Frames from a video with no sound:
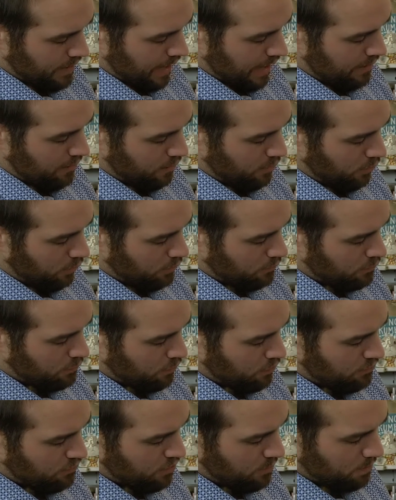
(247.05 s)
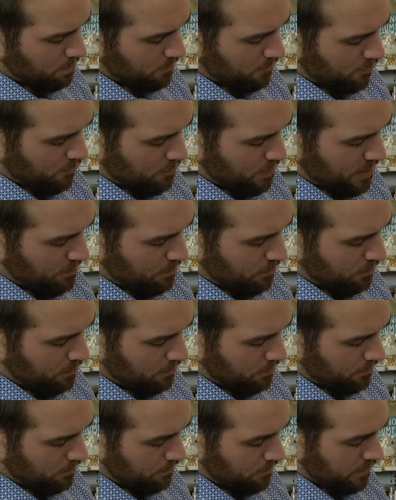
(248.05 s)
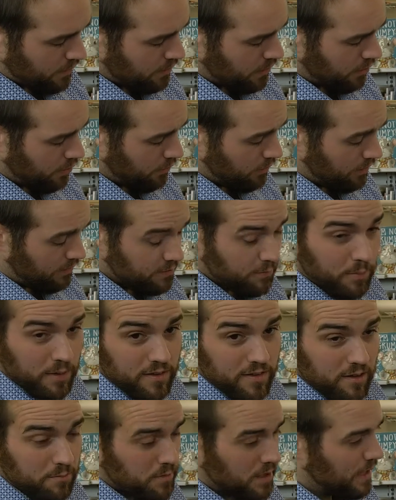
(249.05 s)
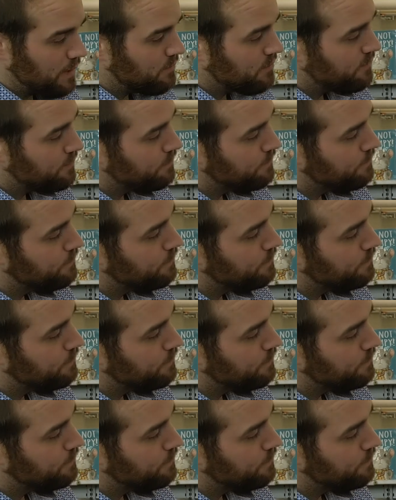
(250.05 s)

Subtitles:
And I hold doors open for people, not always, but sometimes.